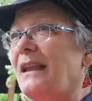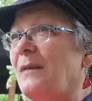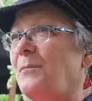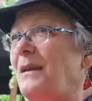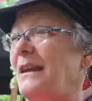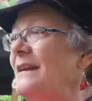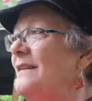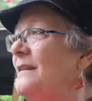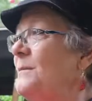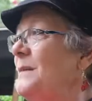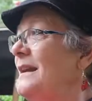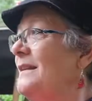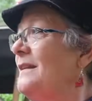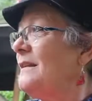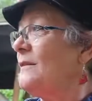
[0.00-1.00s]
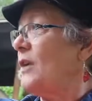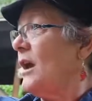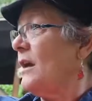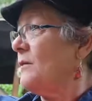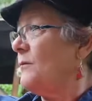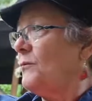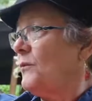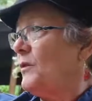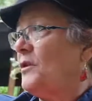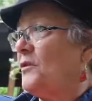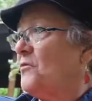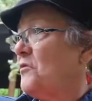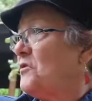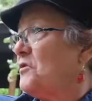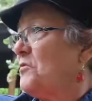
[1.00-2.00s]
Millions and millions, and they had where
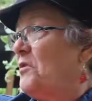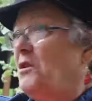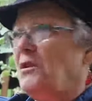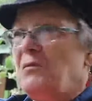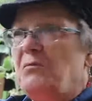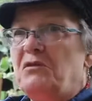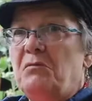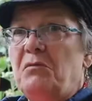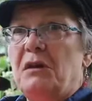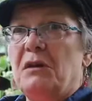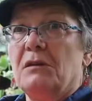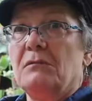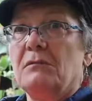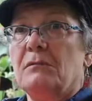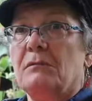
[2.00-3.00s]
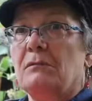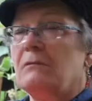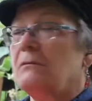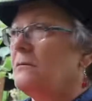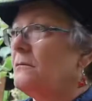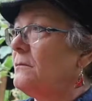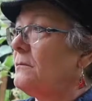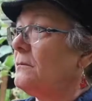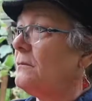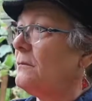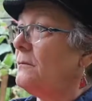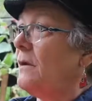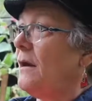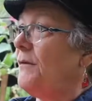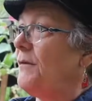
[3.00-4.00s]
there was a will, there was a way.
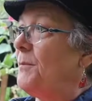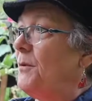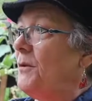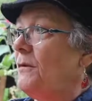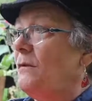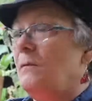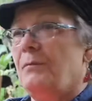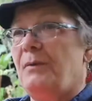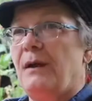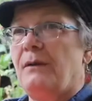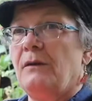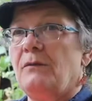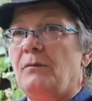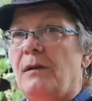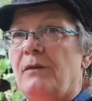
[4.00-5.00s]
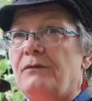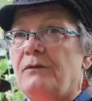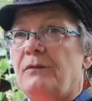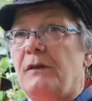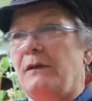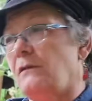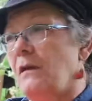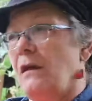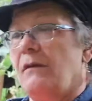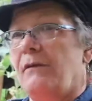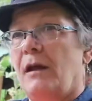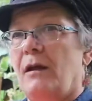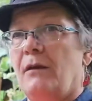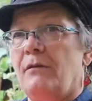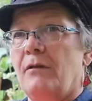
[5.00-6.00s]
Every person planted 12 trees, they have
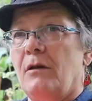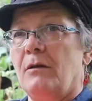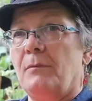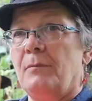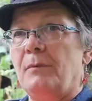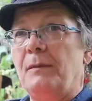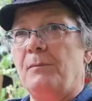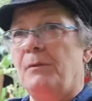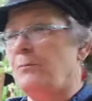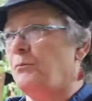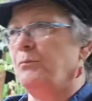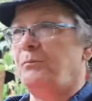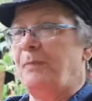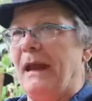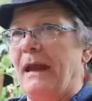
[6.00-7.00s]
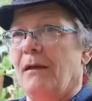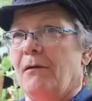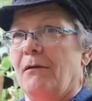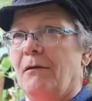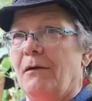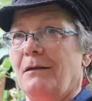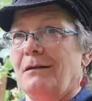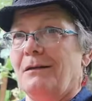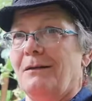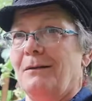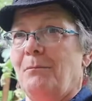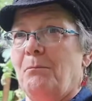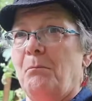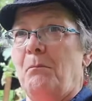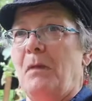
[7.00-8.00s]
a hell of a lot of people. Bingo!
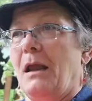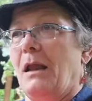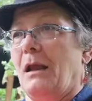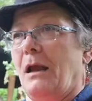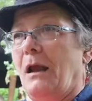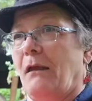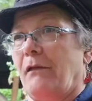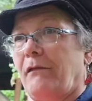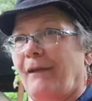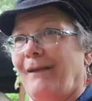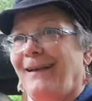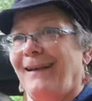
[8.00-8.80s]
Millions!